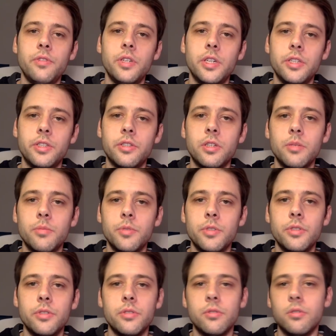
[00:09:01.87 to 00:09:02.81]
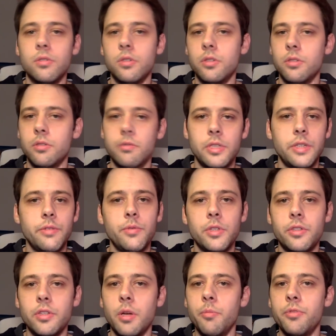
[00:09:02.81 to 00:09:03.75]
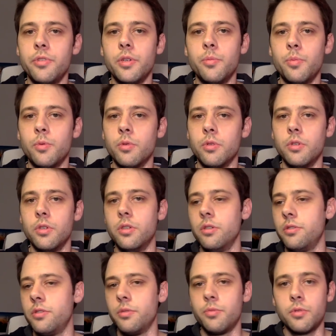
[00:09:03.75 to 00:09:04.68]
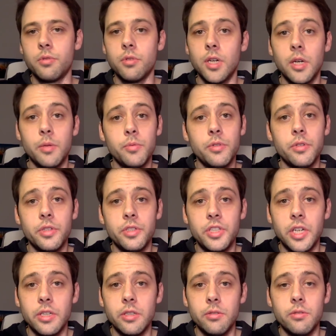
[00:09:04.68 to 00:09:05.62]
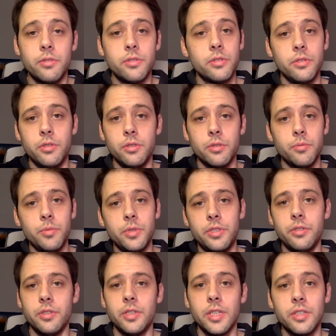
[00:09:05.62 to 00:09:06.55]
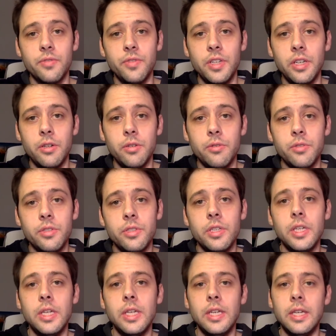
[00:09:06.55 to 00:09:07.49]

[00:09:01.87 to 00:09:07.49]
a nice comment or give me a thumbs up or subscribe to the channel so you don't miss the next videos.